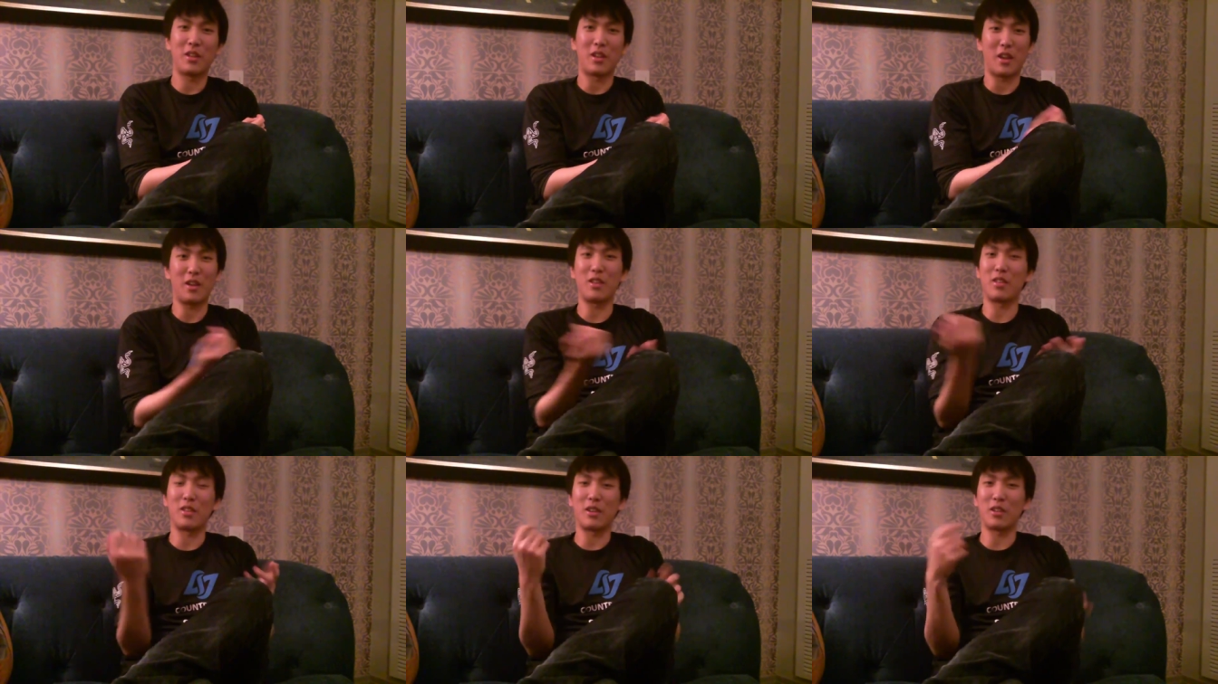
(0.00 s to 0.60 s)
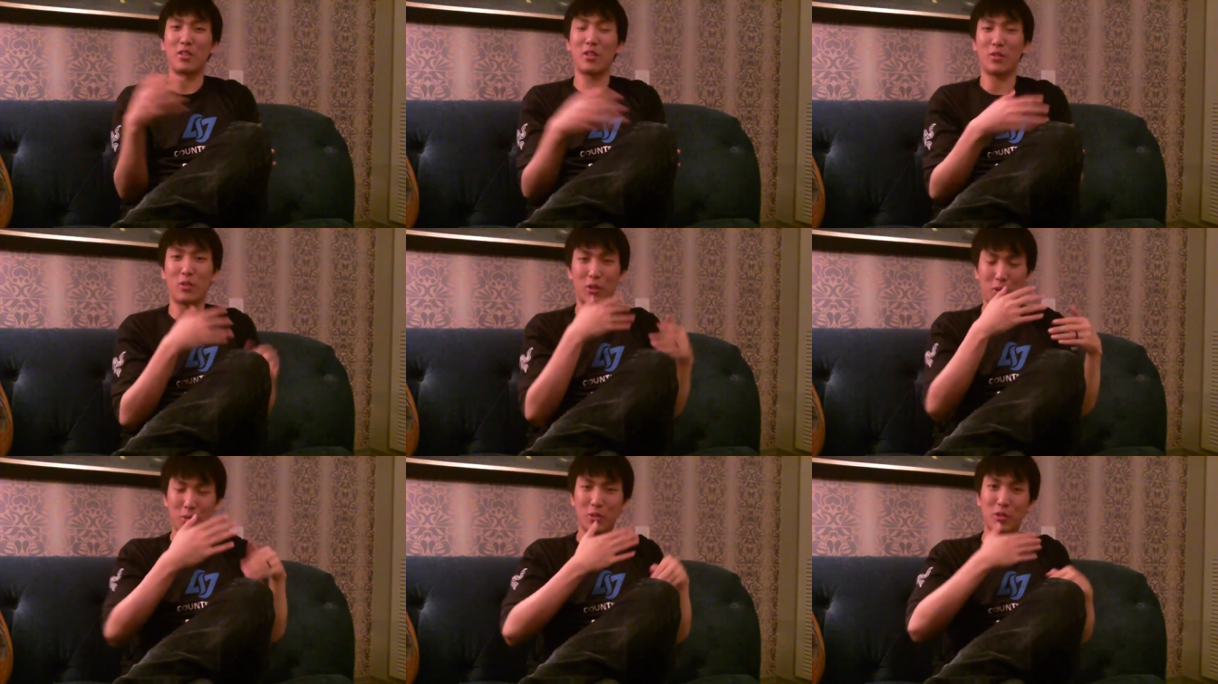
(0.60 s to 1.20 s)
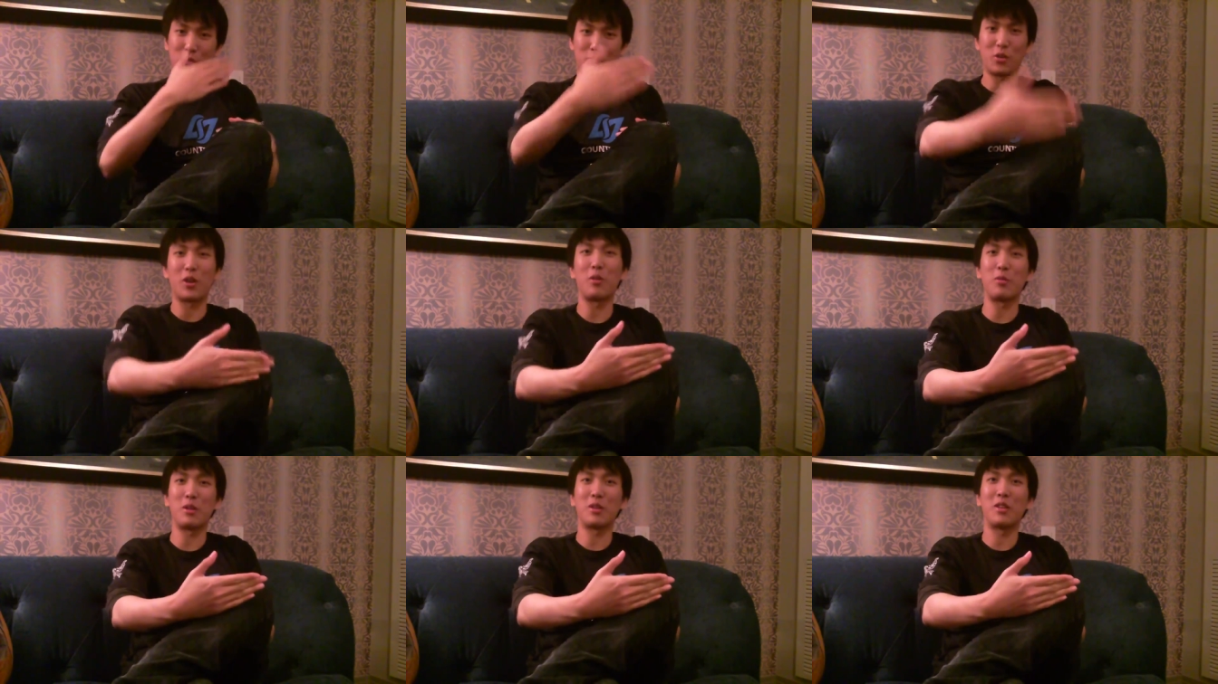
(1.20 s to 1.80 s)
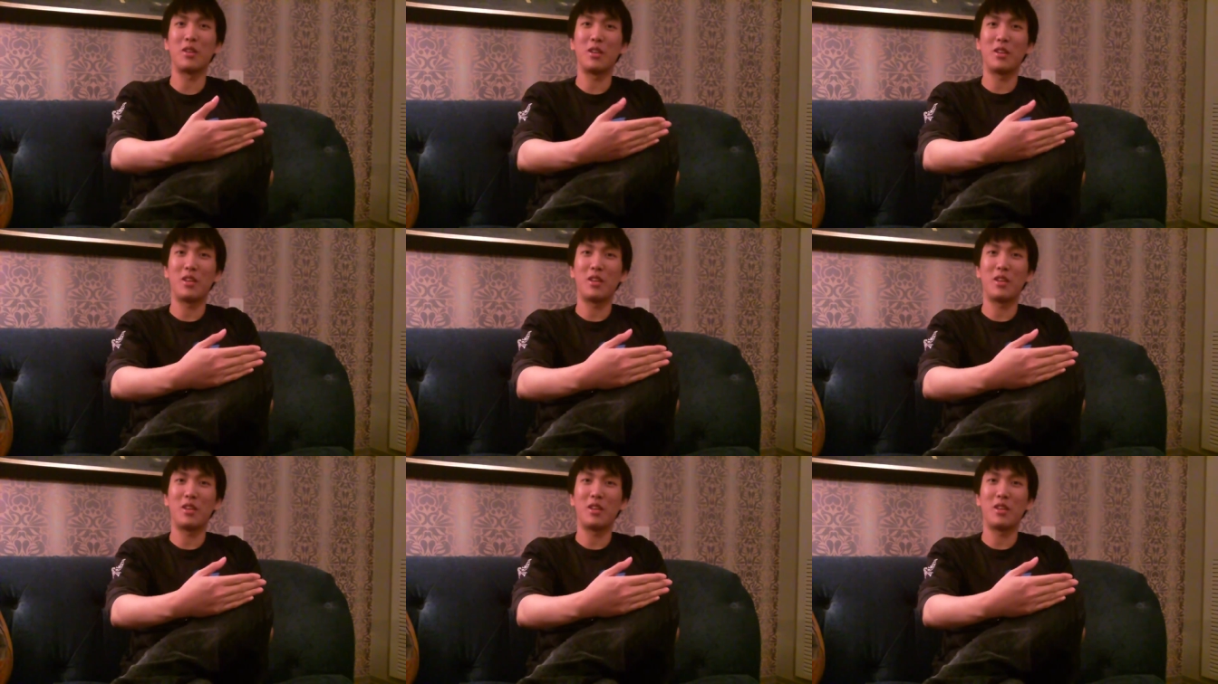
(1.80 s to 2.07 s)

anything. I just have to look at what's in front of me,